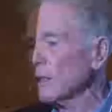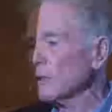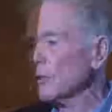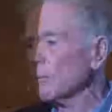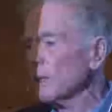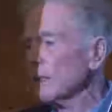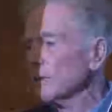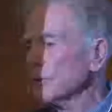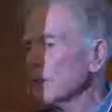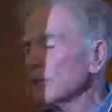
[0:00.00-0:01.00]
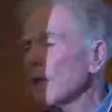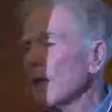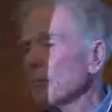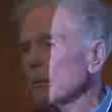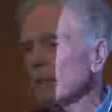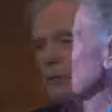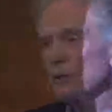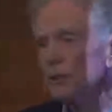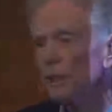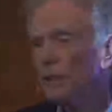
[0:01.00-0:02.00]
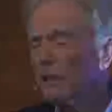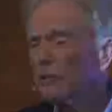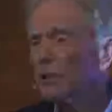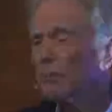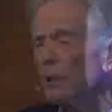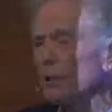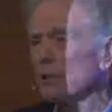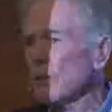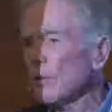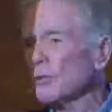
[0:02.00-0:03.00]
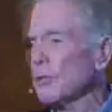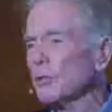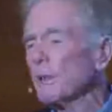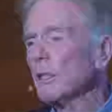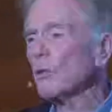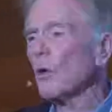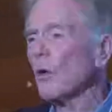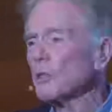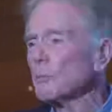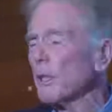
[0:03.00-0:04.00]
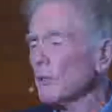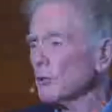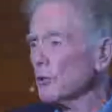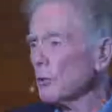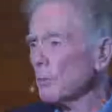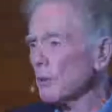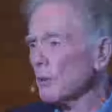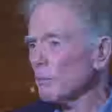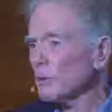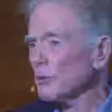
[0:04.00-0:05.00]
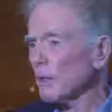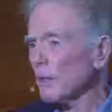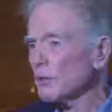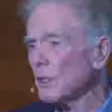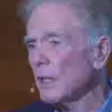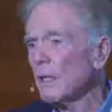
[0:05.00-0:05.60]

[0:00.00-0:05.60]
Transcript: something as complex as tuberculosis being caused by the tubercle bacillus,